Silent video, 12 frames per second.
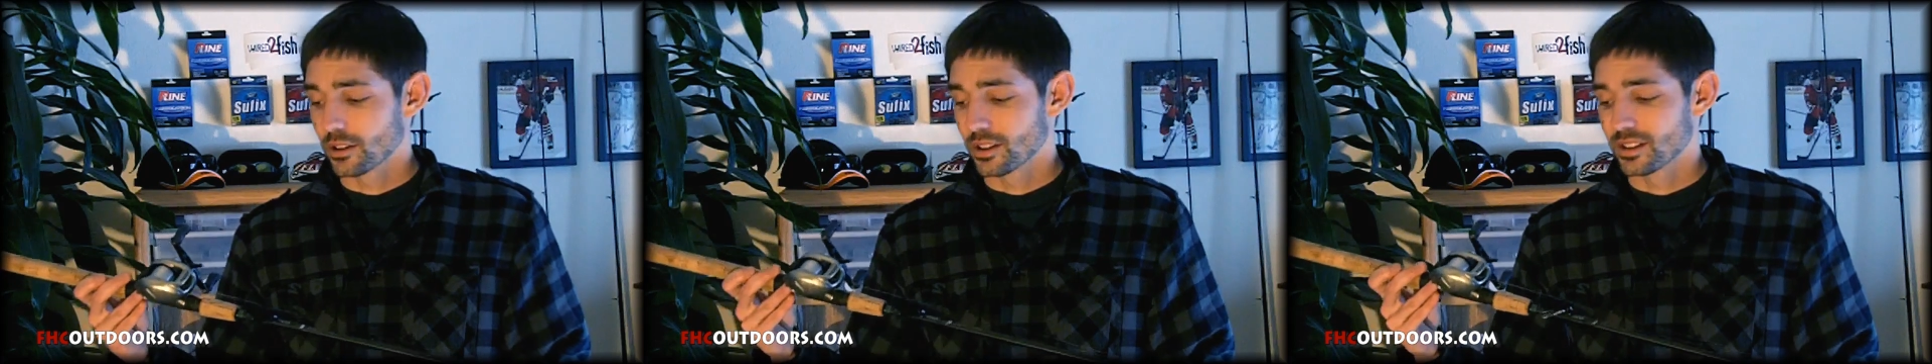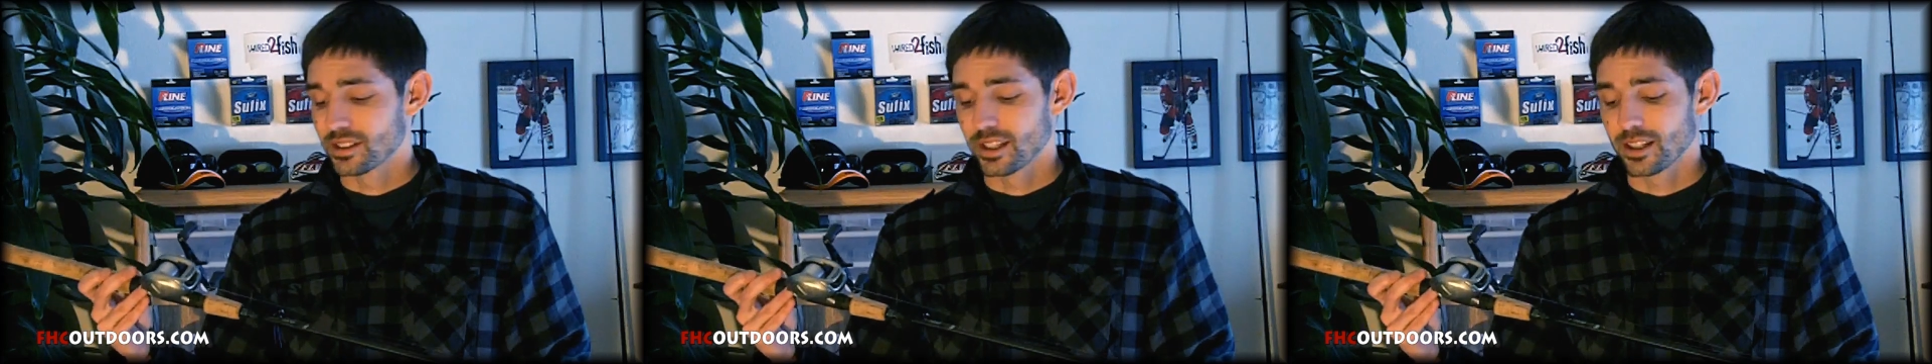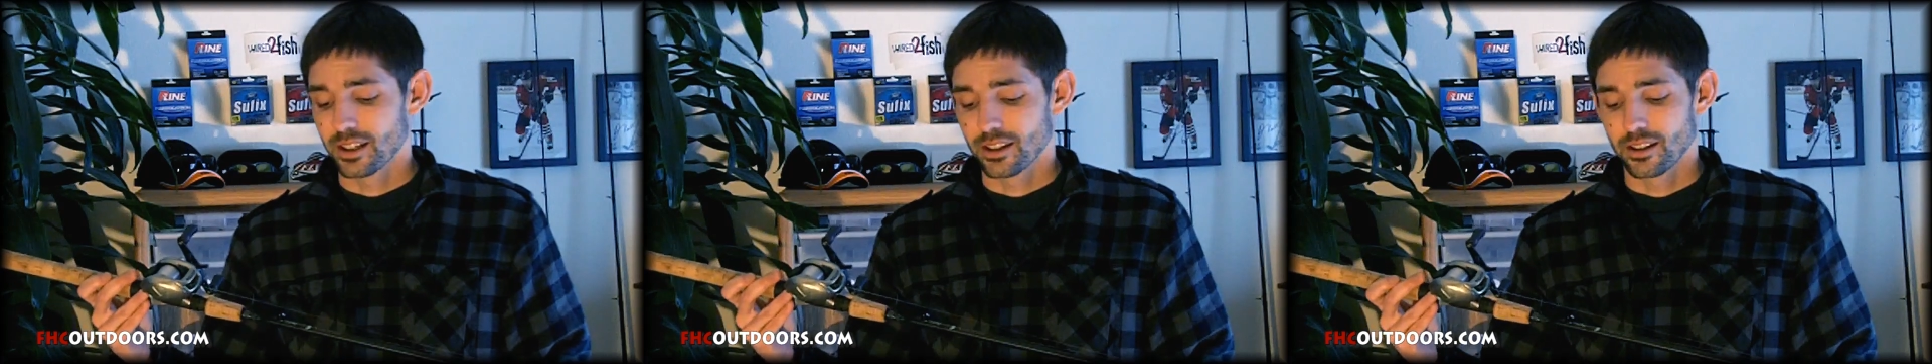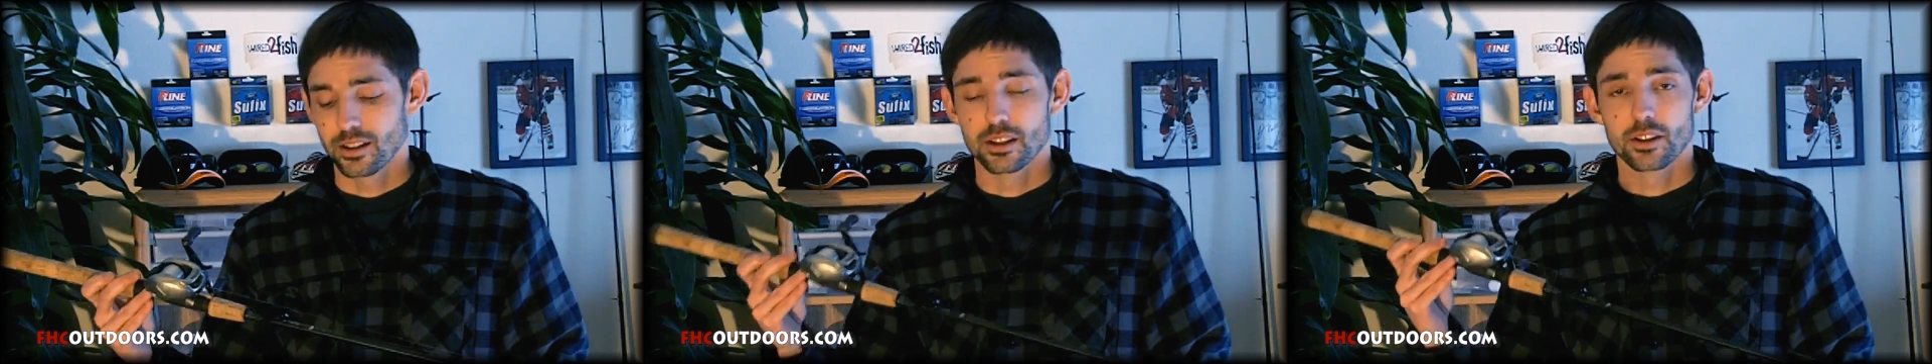out the
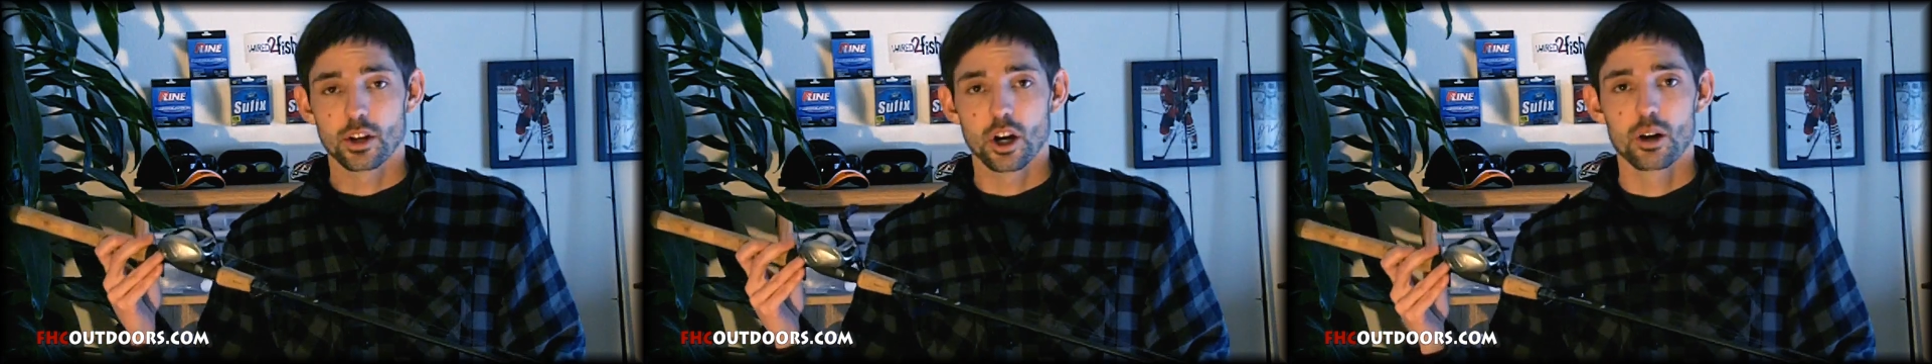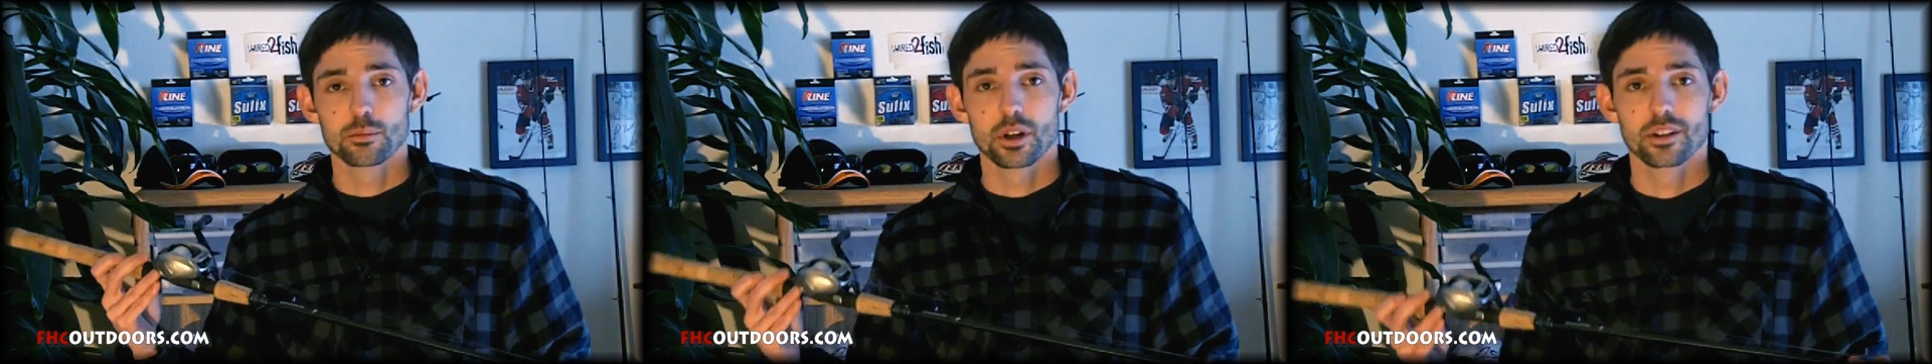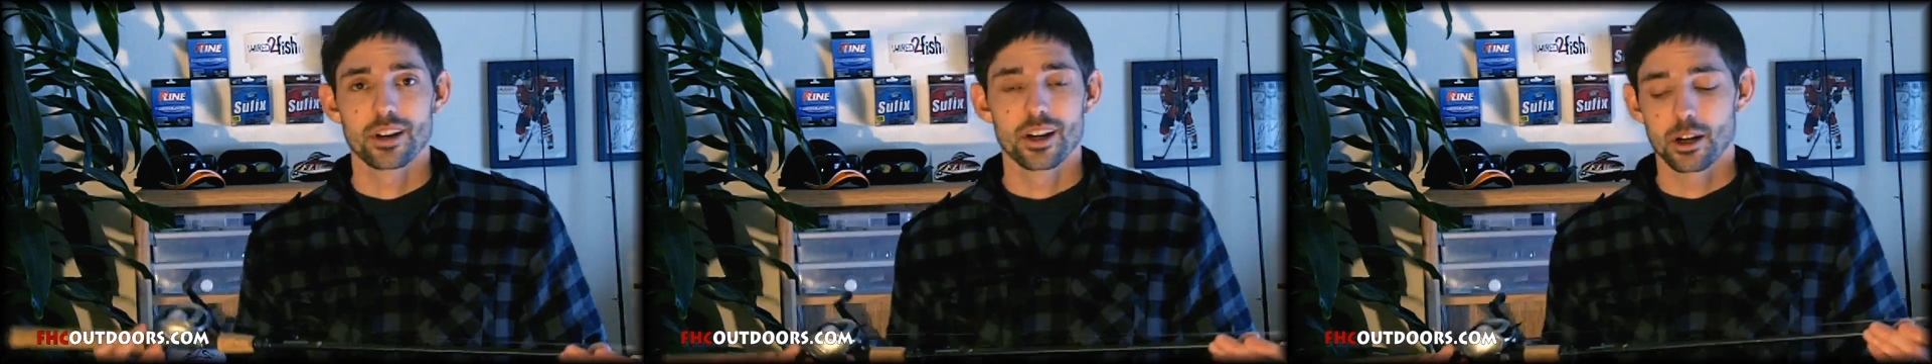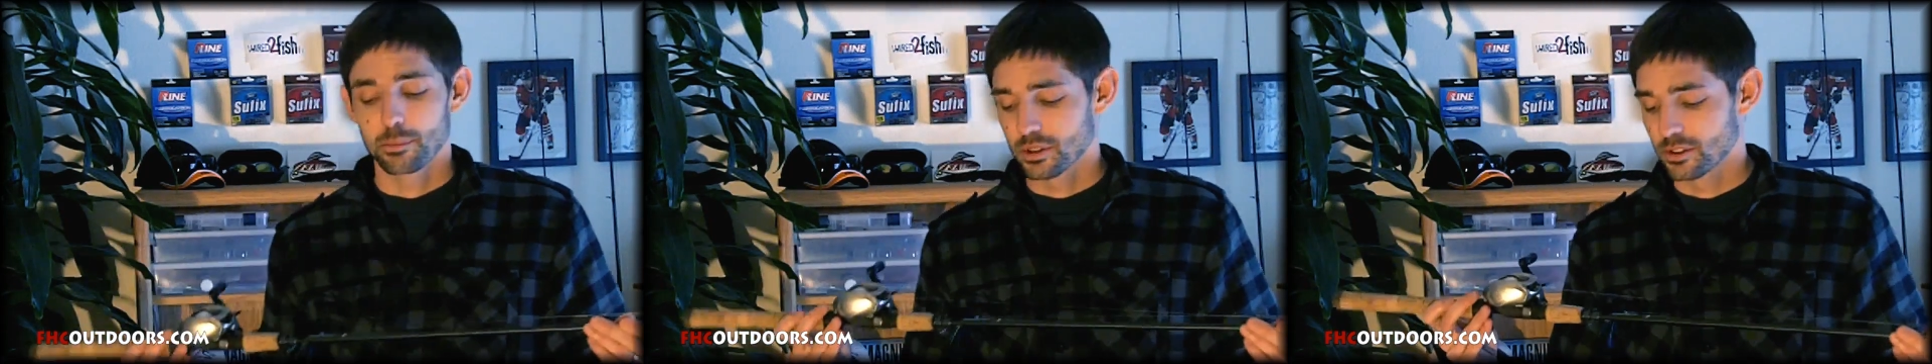Citica and the Compre
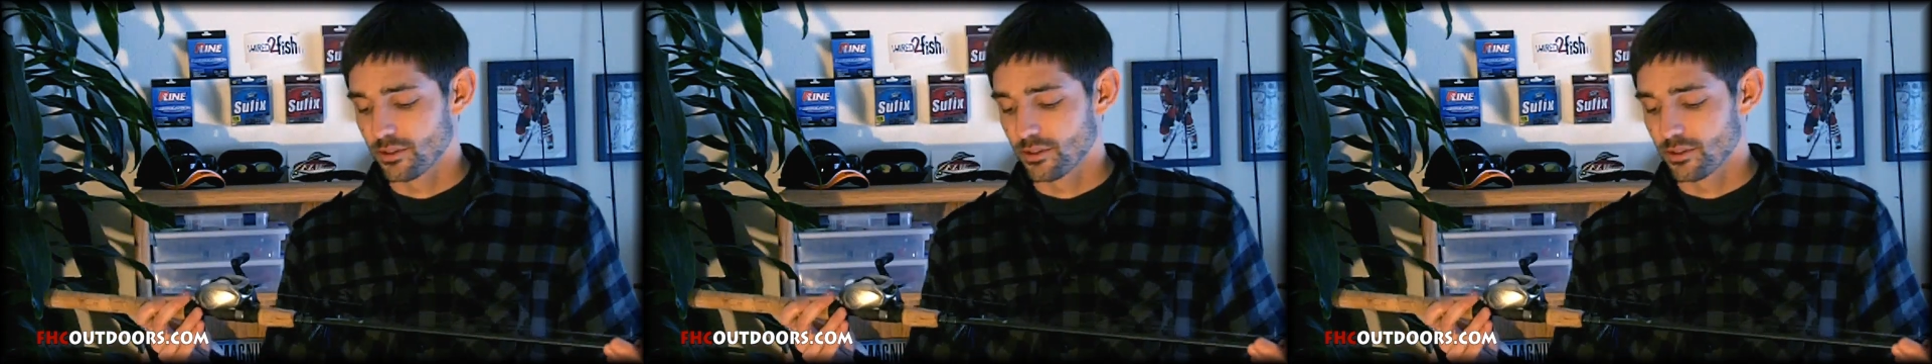lineup.